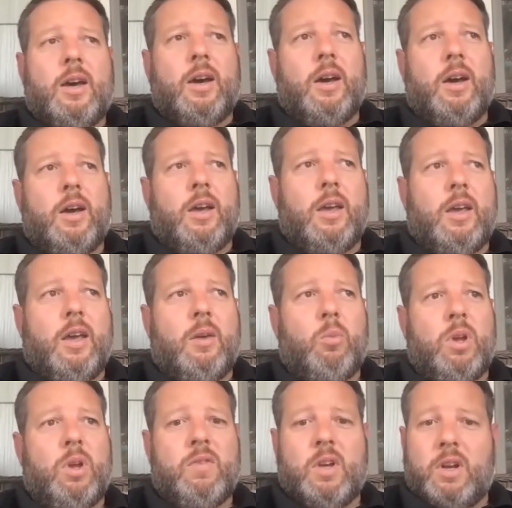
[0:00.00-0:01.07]

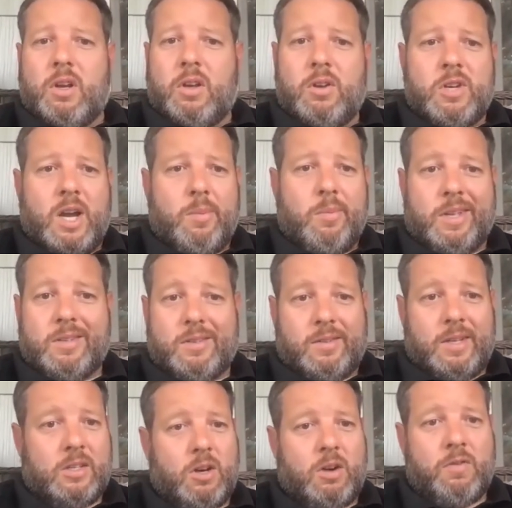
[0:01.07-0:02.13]
And we've done a good job.
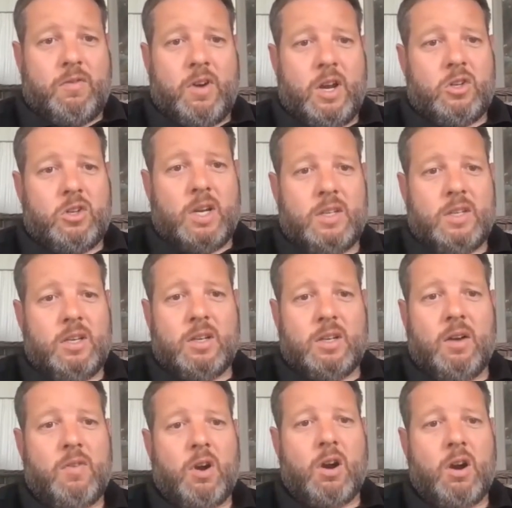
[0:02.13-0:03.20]
That's our franchisees.
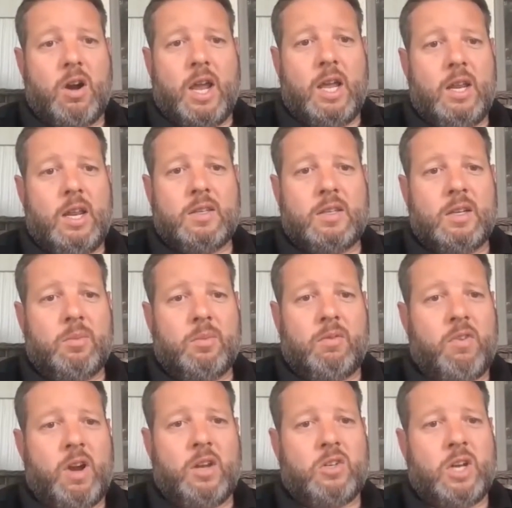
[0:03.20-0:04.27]
Of our
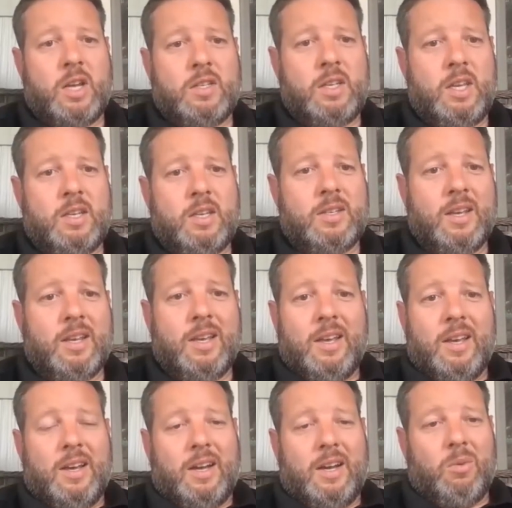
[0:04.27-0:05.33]
80-something franchisees,
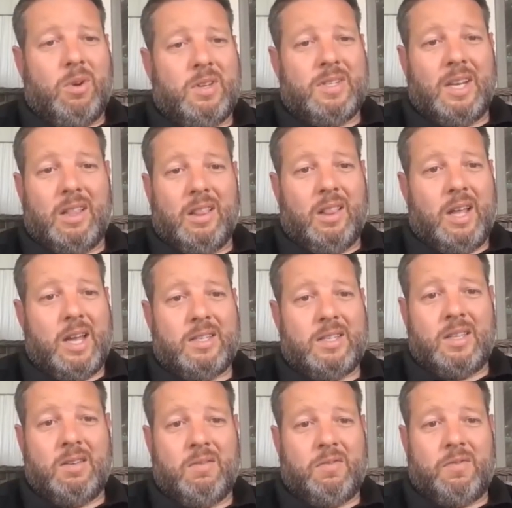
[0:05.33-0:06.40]
I want to say less
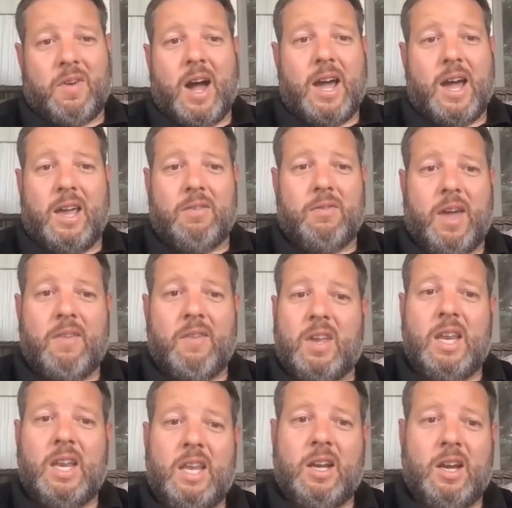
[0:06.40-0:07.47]
than 5 have
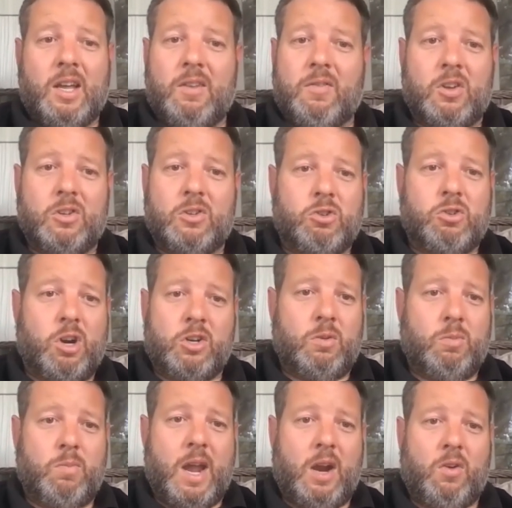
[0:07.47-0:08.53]
any kind of
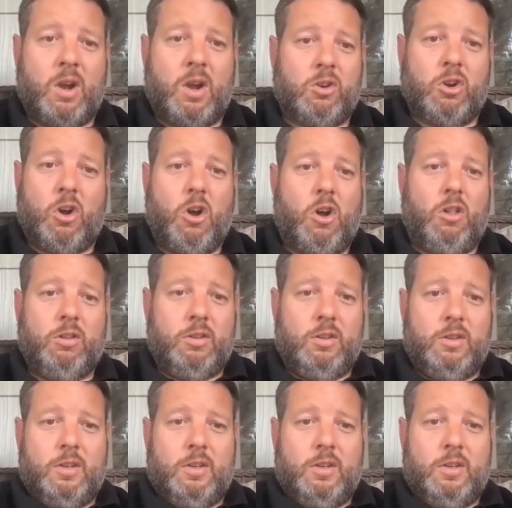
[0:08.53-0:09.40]
construction background at all.